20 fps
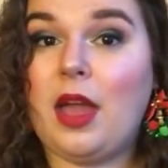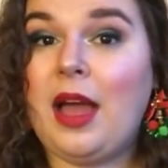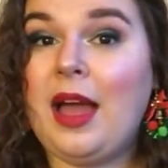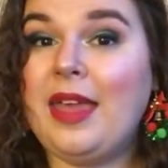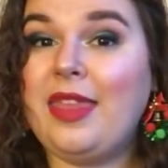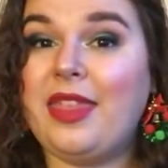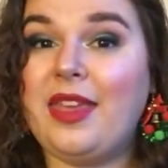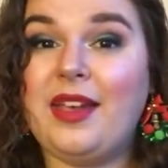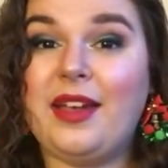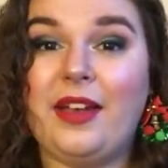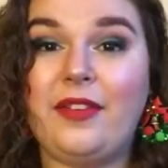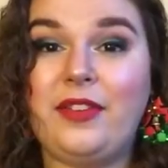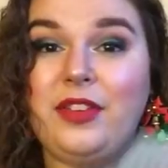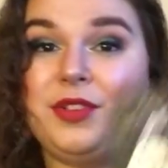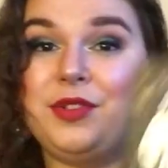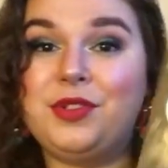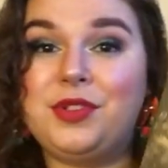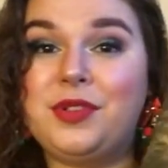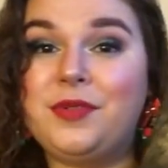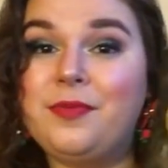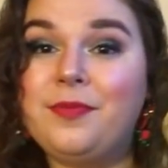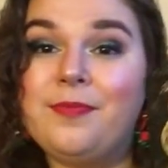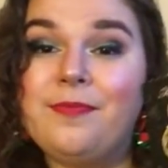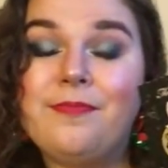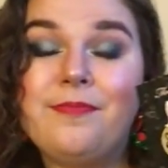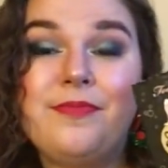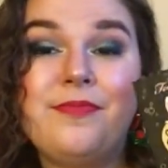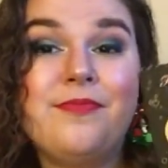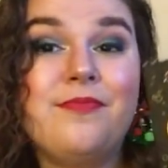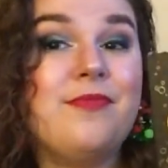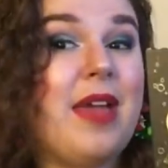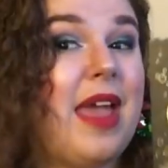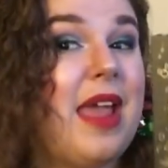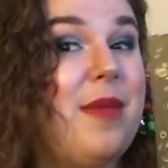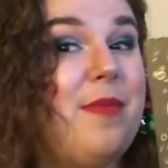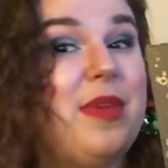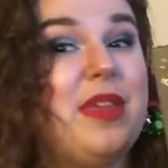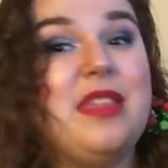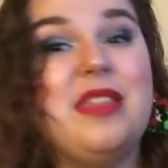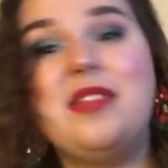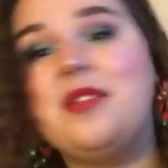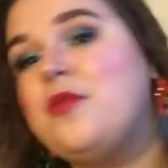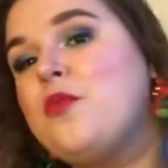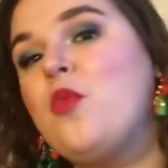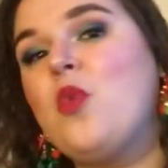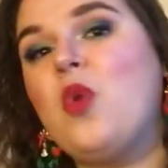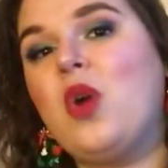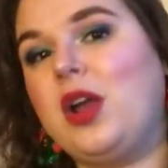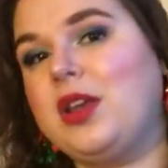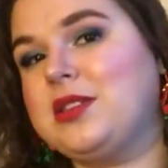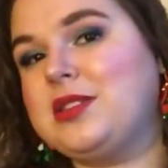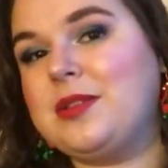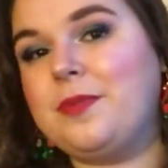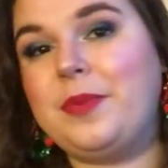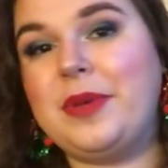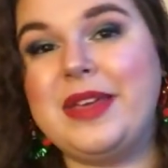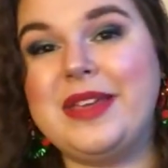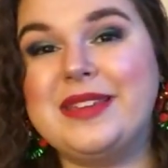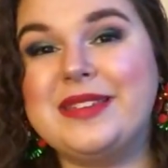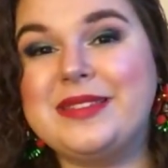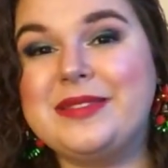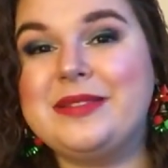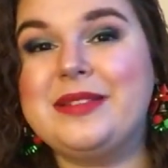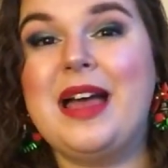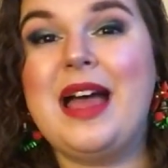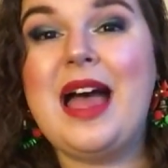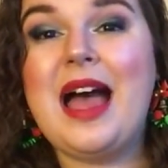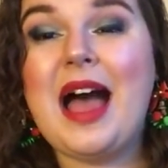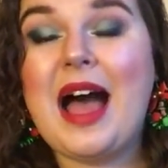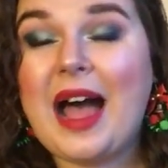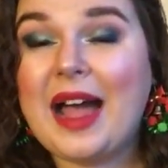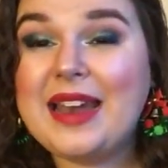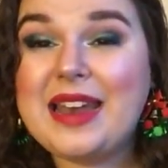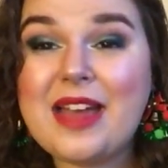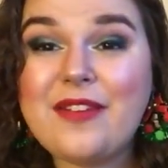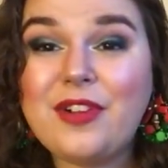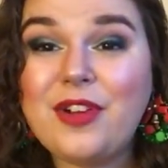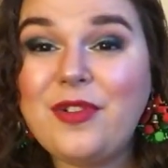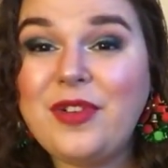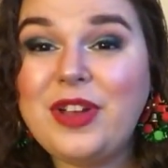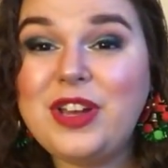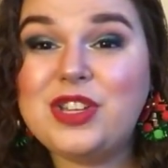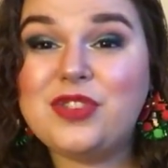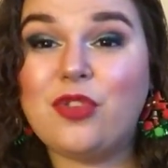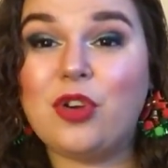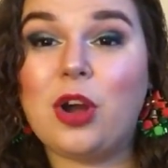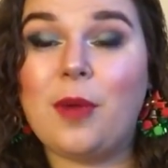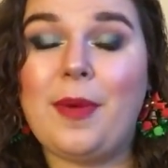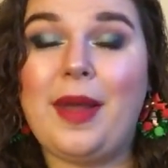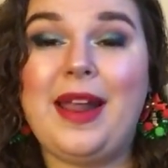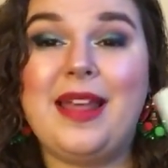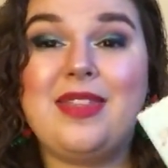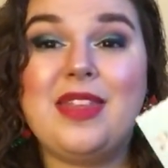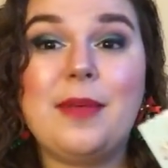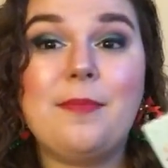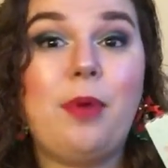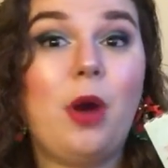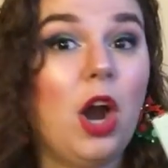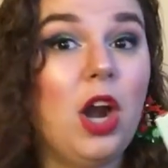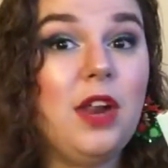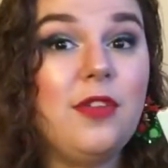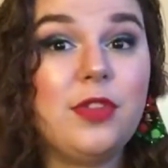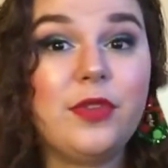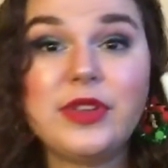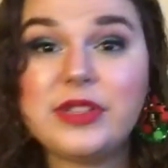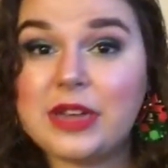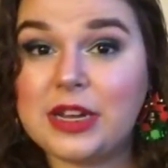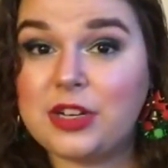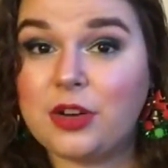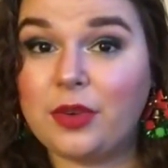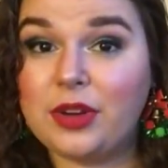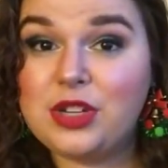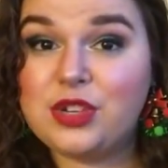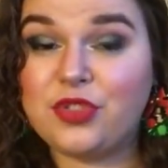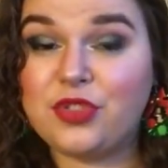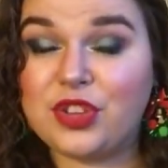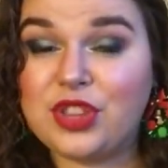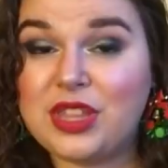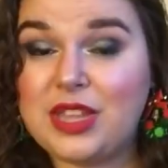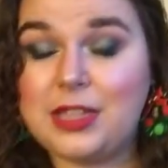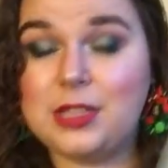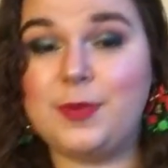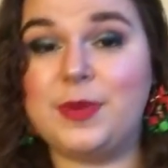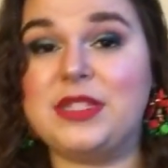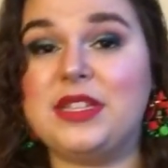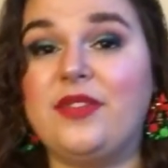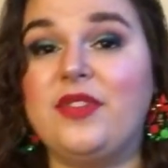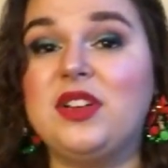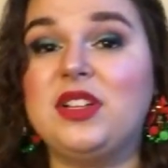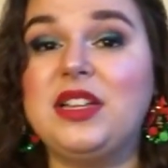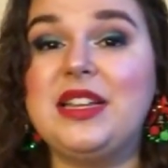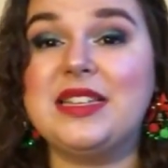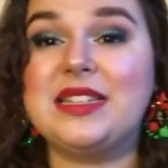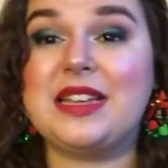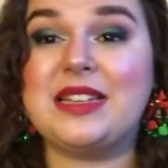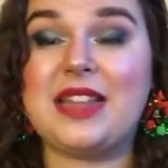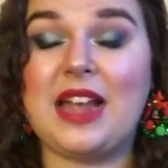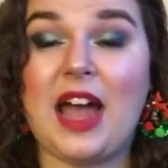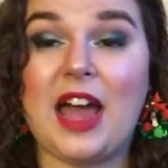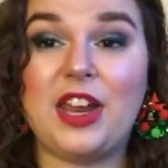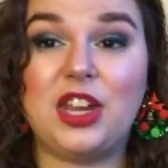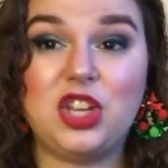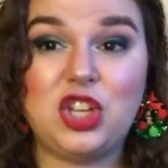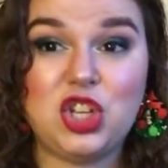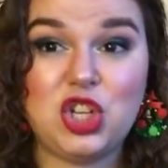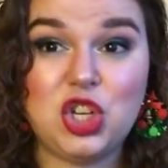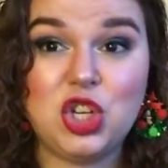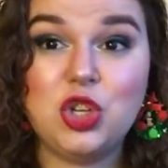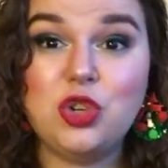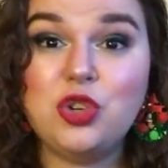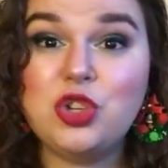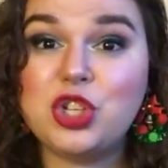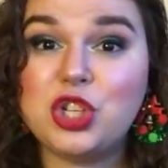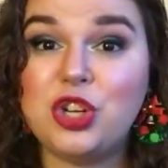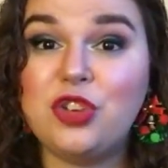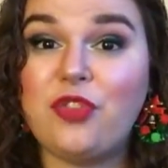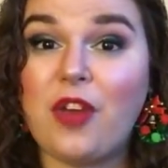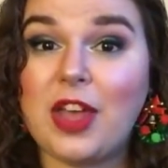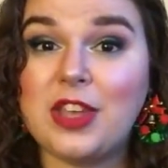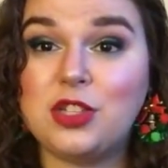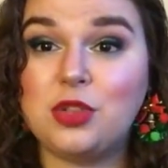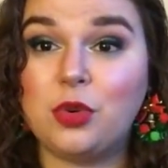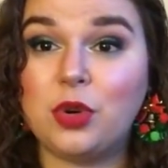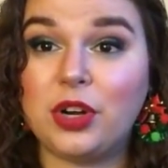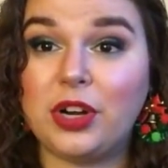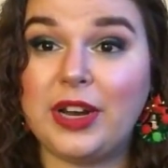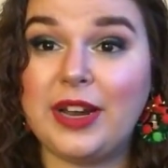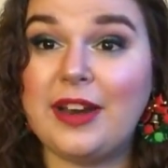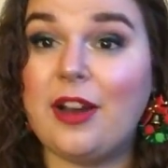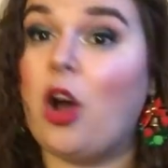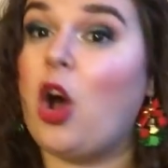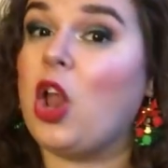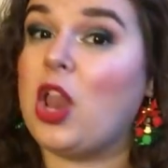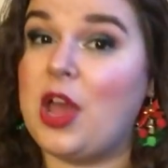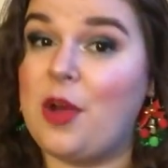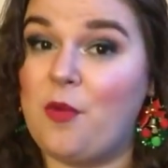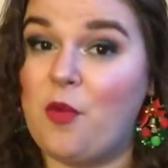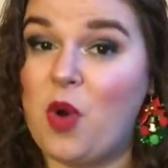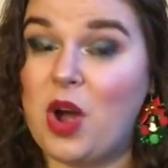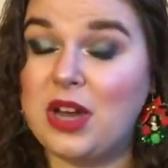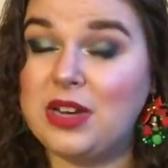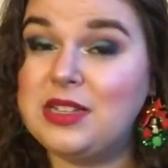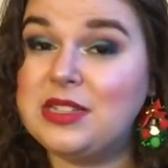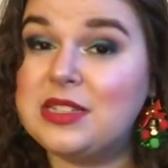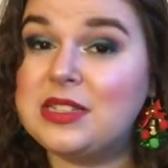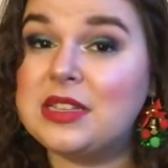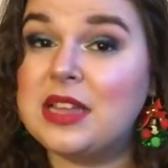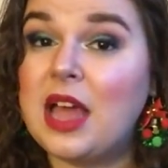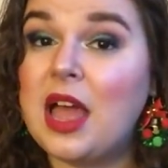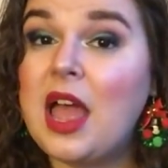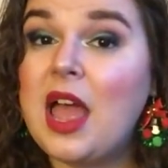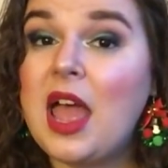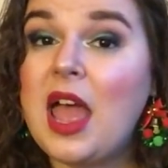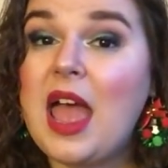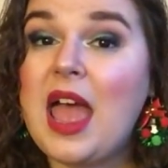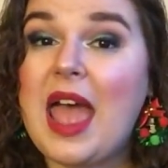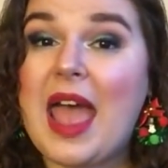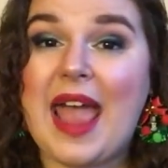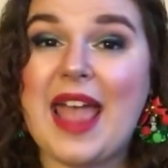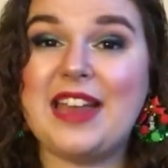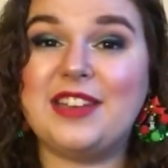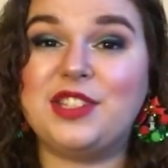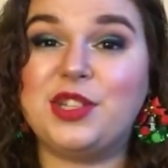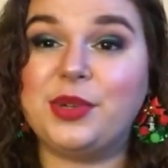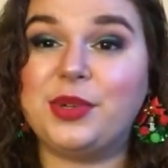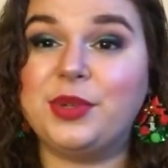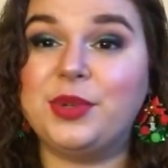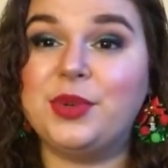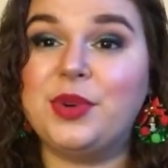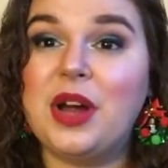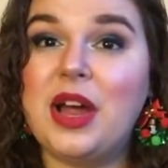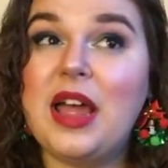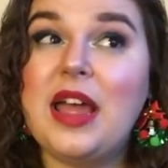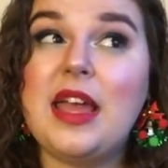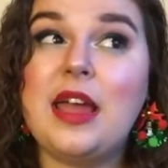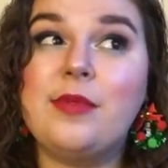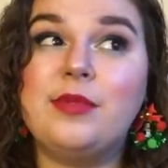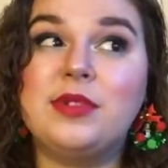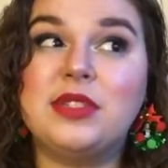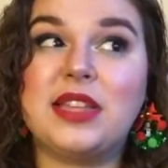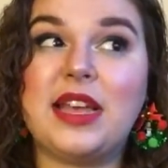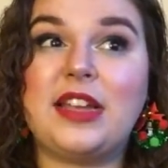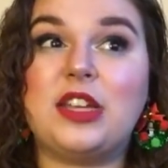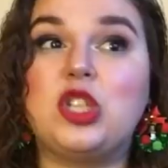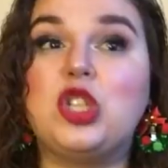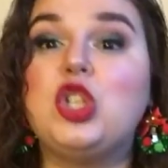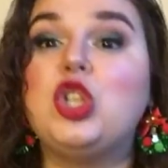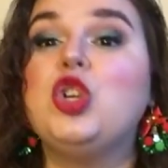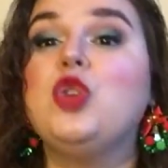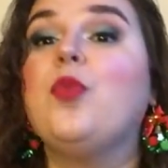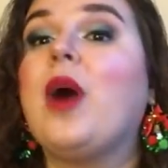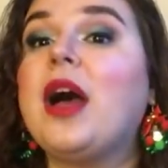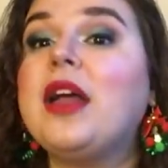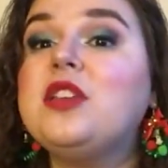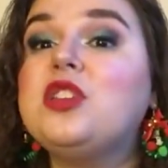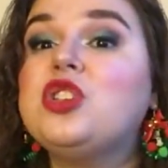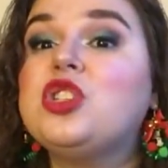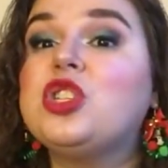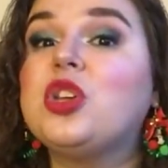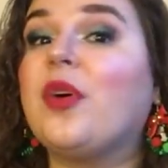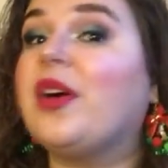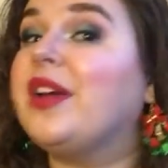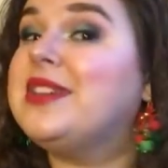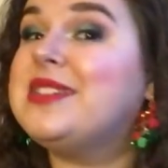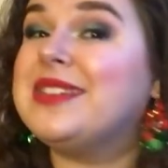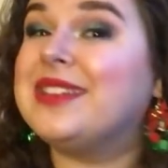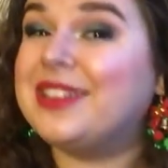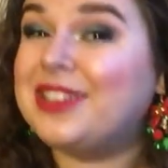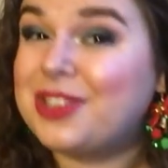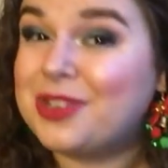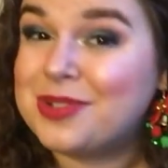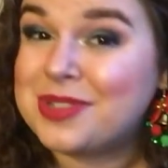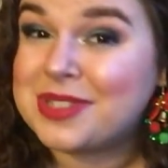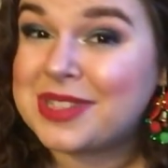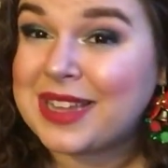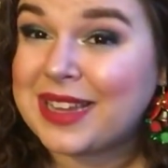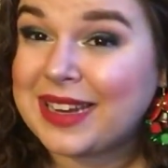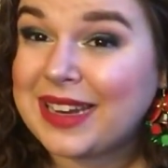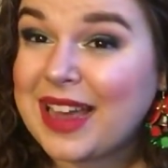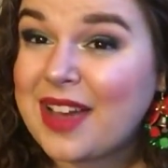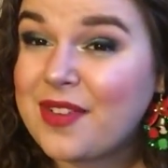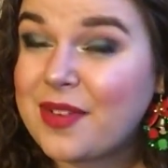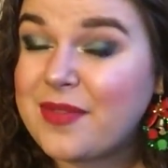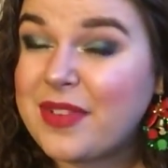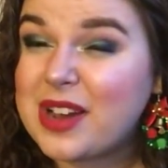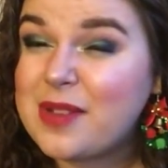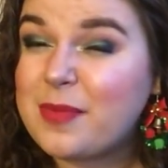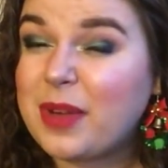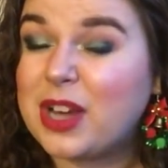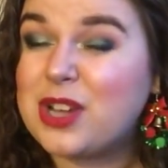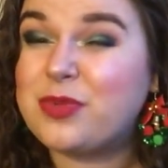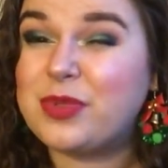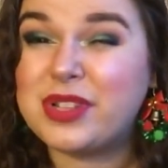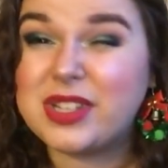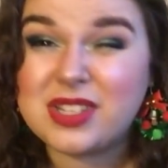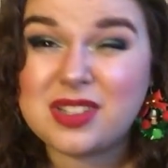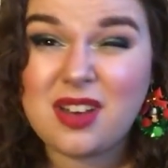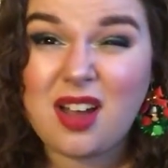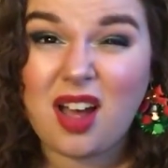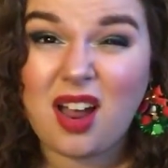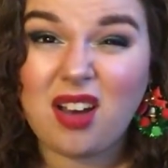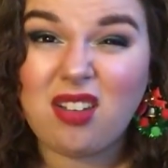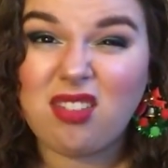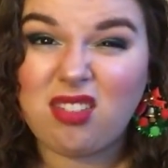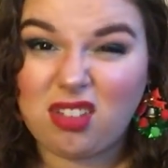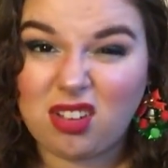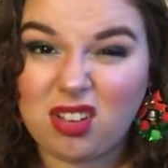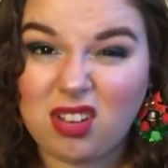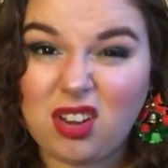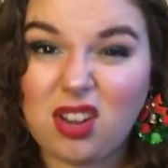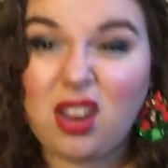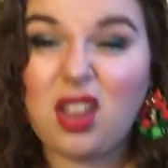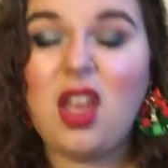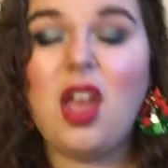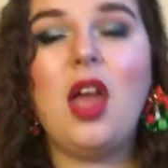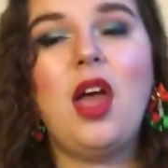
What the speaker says: I think I've used maybe once a piece. I never reach for them. And I think part of the reason I don't reach for these specifically is because I got a huge Too Faced order in all at once. And so it was like too much, so I didn't use any of them very much, which is not good.